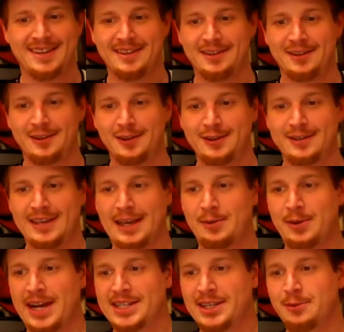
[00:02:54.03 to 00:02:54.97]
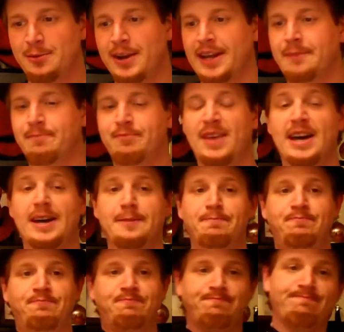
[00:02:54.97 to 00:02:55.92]
It looks like we're actually running.
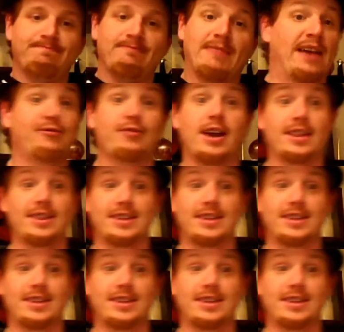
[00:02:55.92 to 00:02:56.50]
Um, I forgot